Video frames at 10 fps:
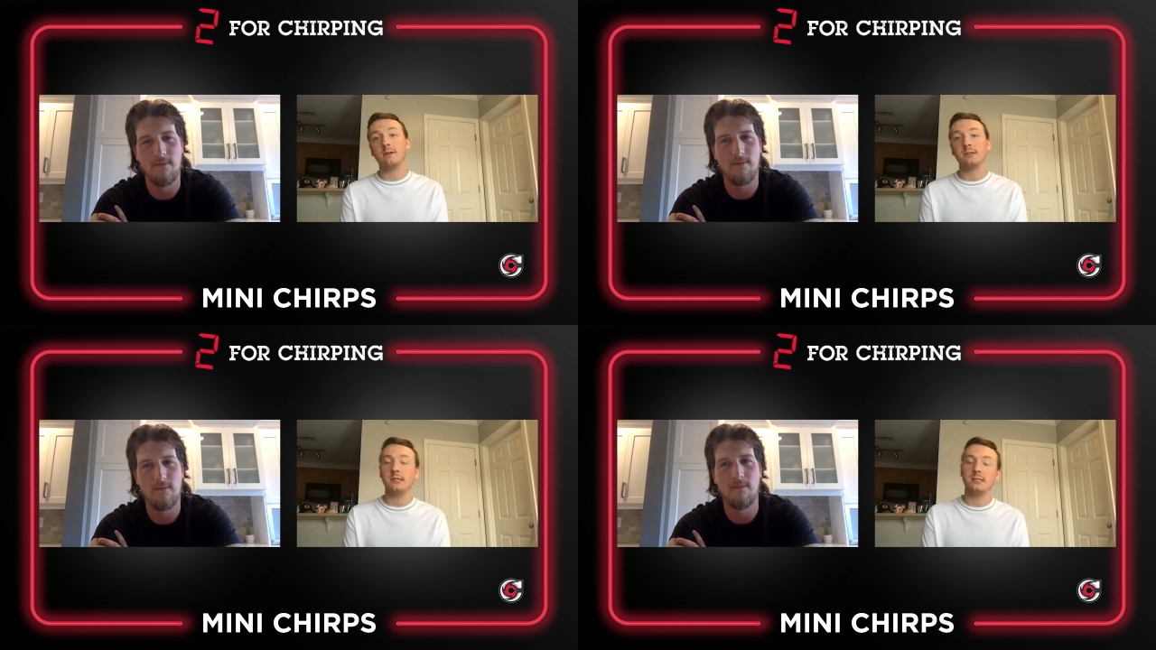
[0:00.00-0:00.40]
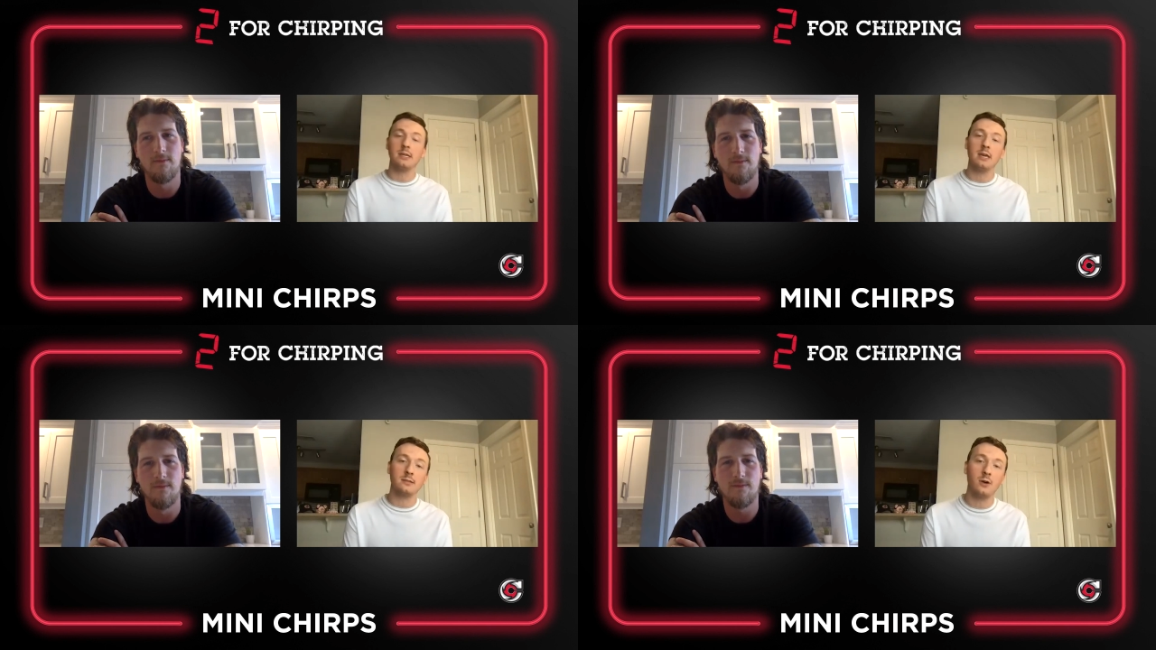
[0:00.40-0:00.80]
Speaker 1: their
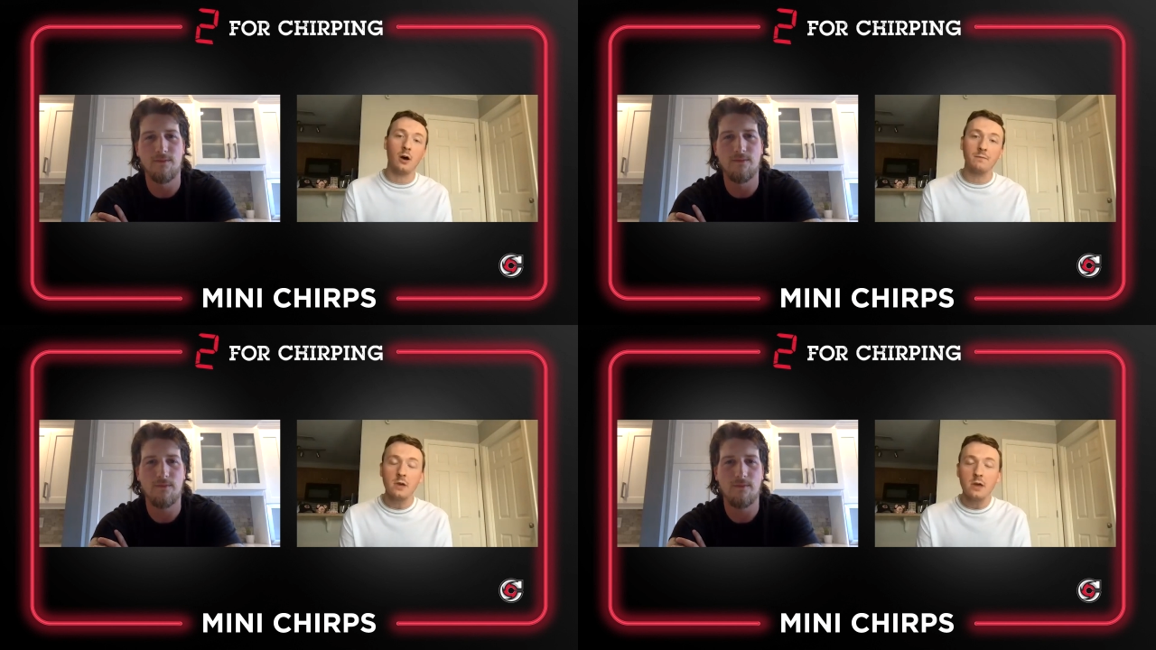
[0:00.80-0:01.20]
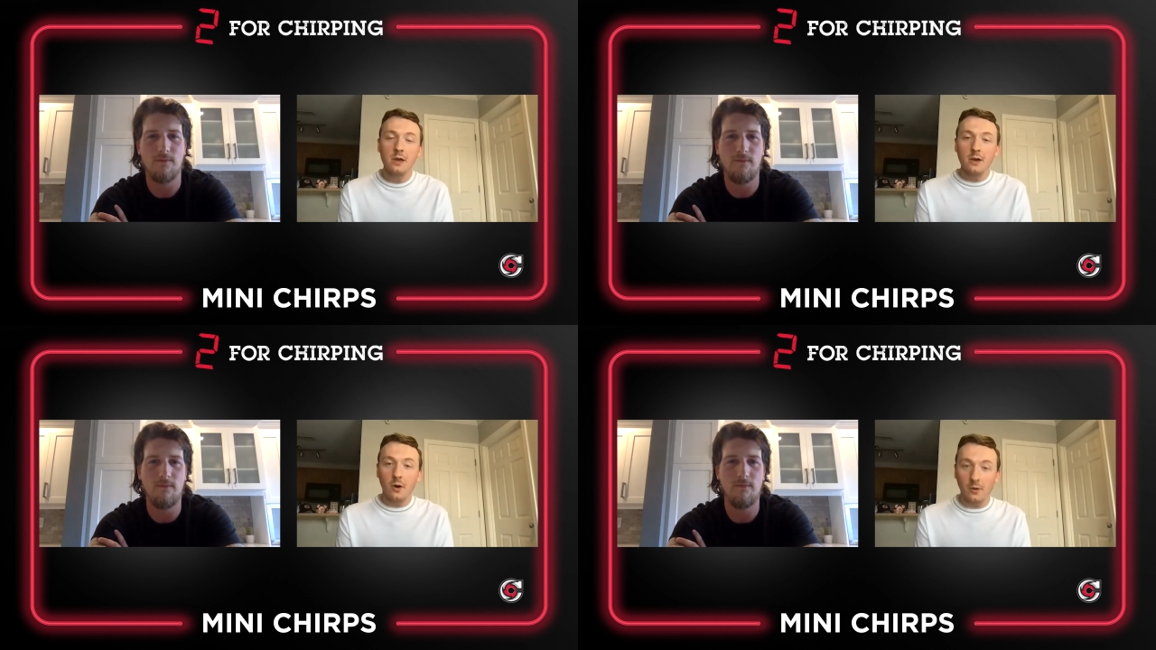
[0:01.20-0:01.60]
season kicked off
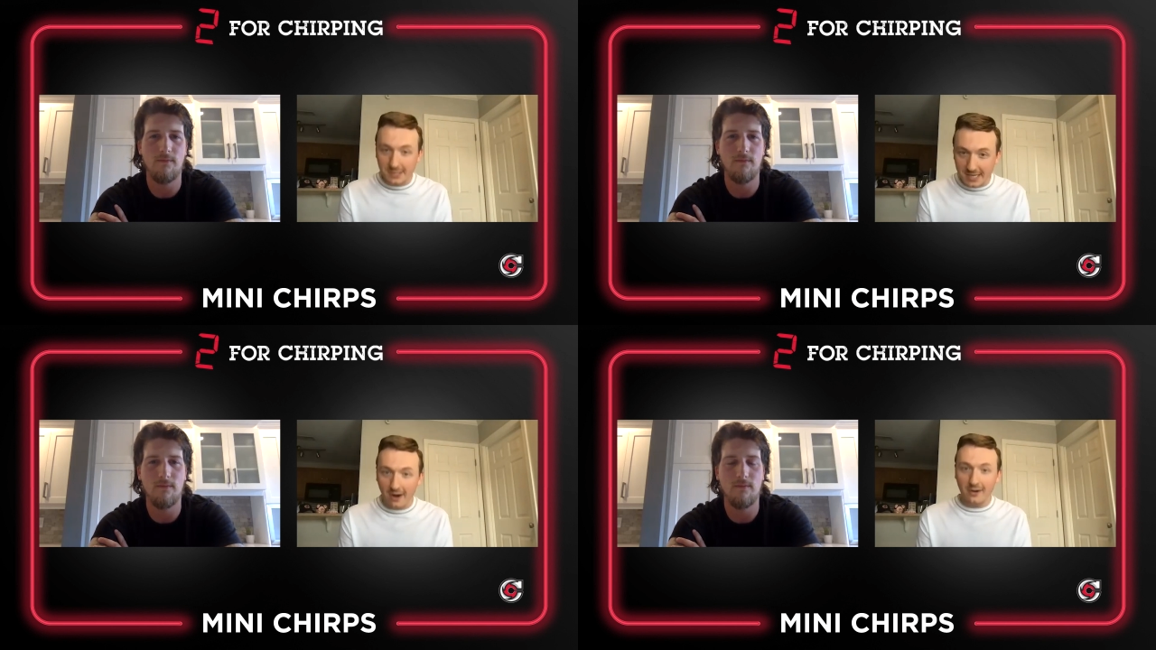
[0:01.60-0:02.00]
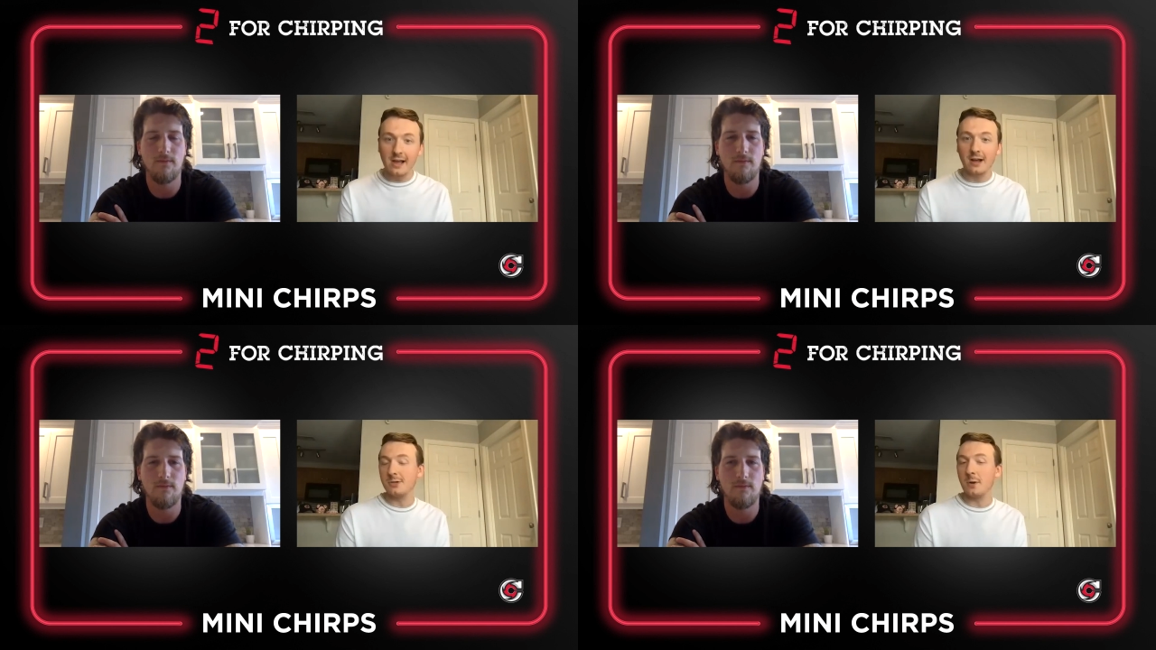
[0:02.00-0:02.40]
on
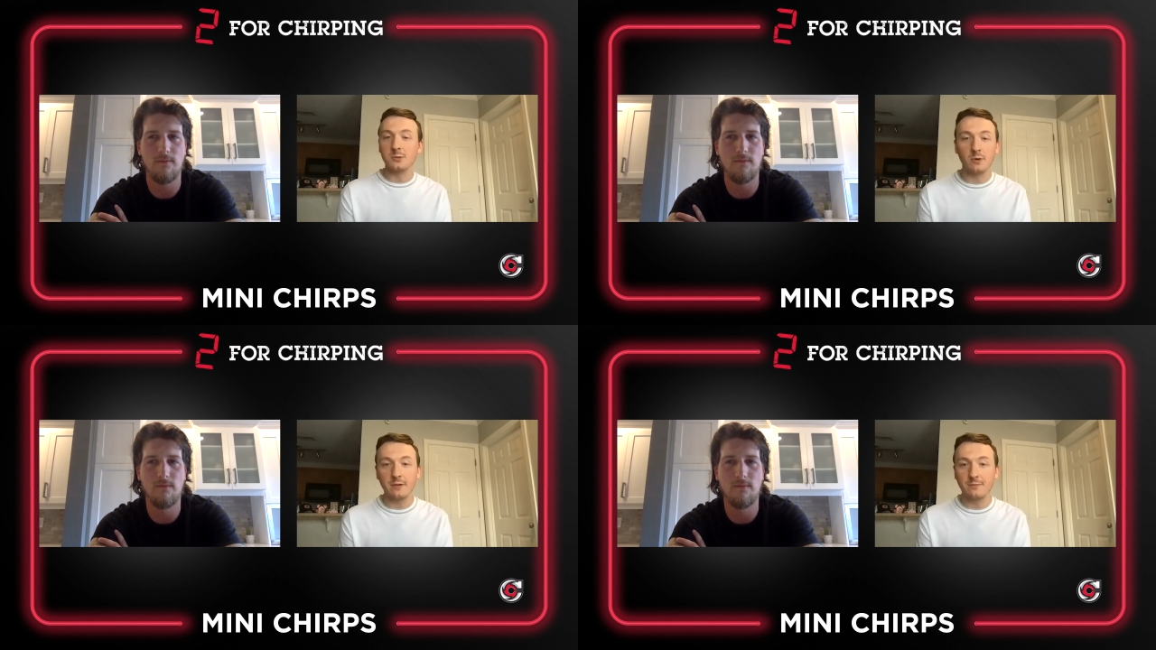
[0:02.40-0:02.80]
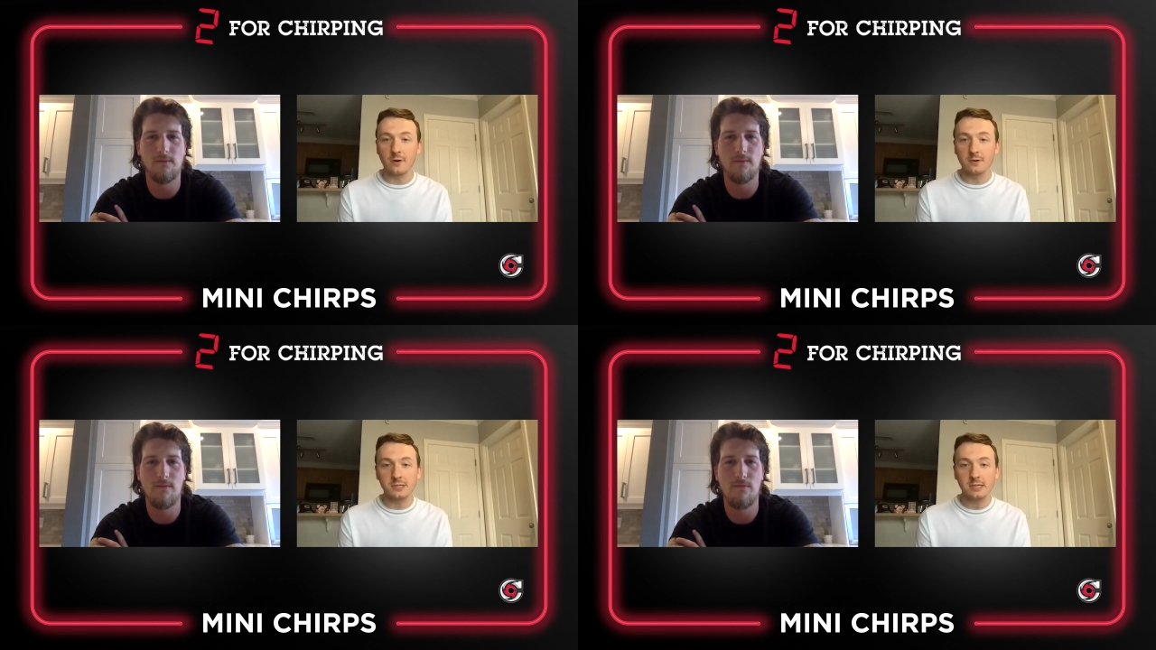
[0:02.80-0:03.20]
Saturday, October
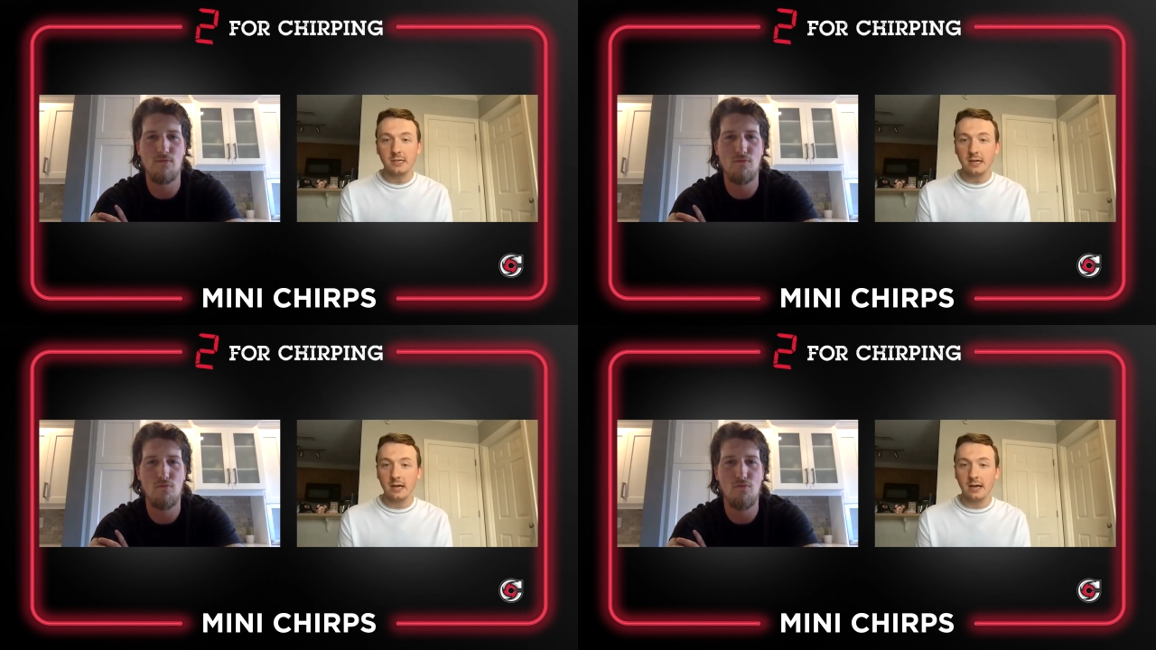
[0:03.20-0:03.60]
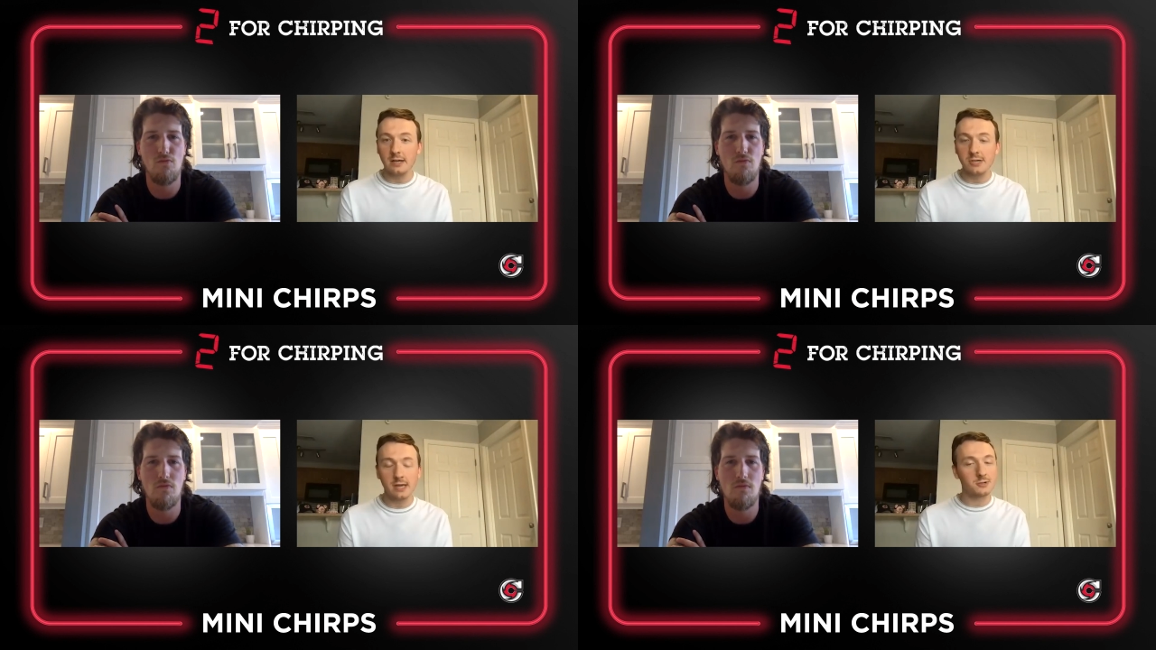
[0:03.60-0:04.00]
21st
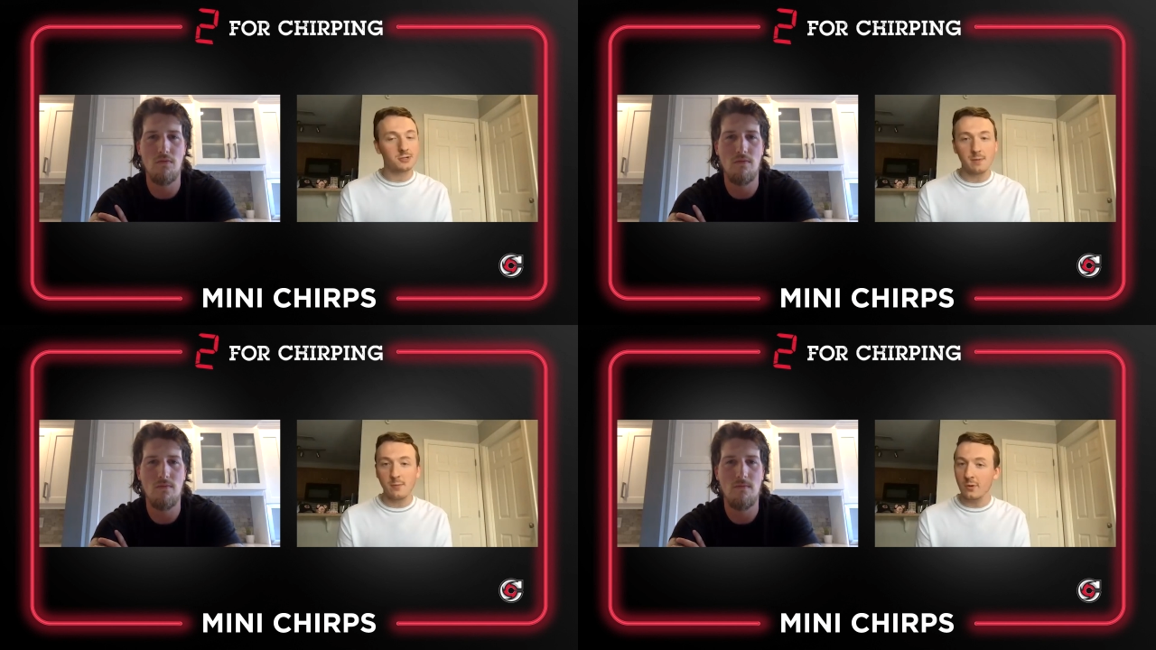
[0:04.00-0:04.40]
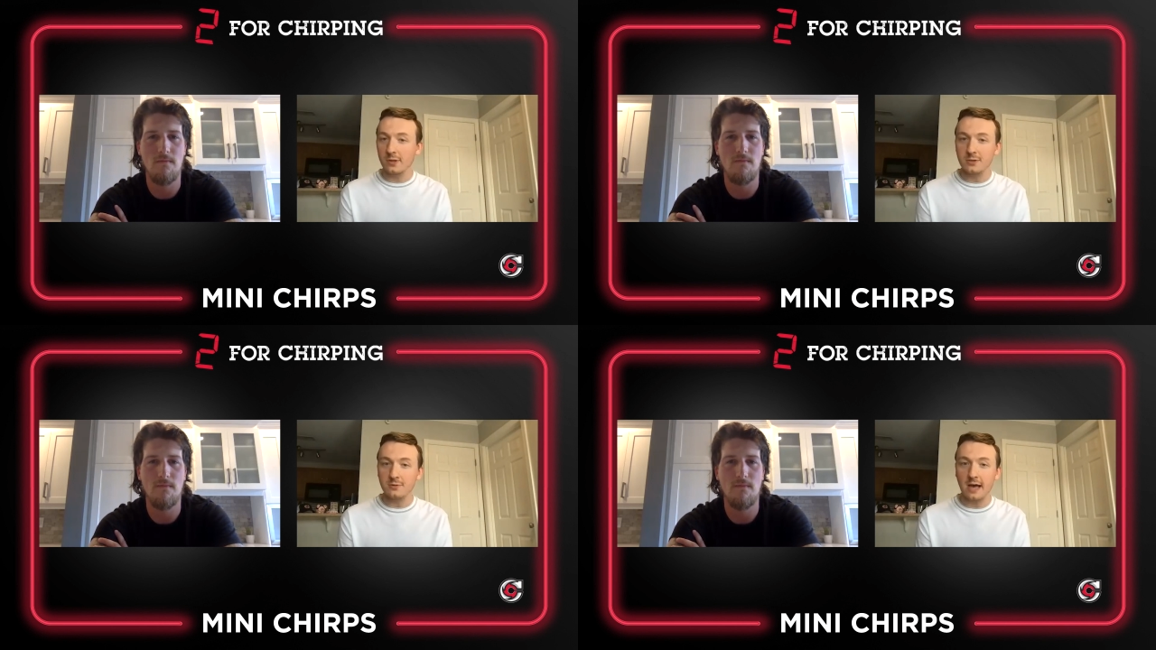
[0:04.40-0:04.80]
uh, Jake, there's going to be more
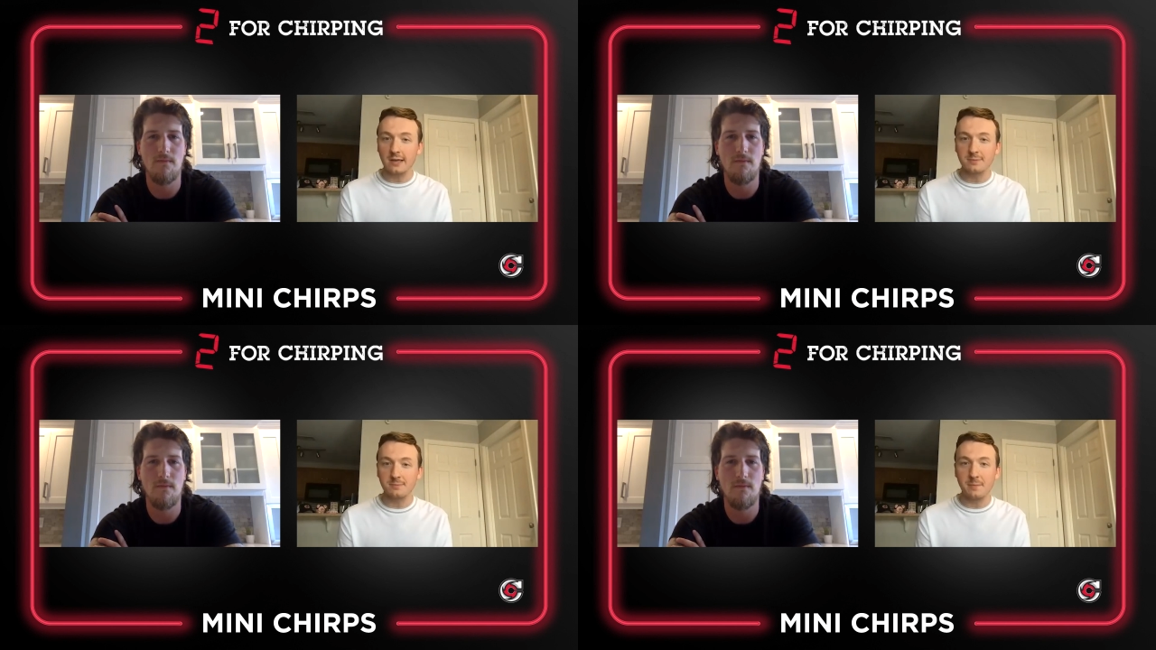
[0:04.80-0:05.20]
than 2,000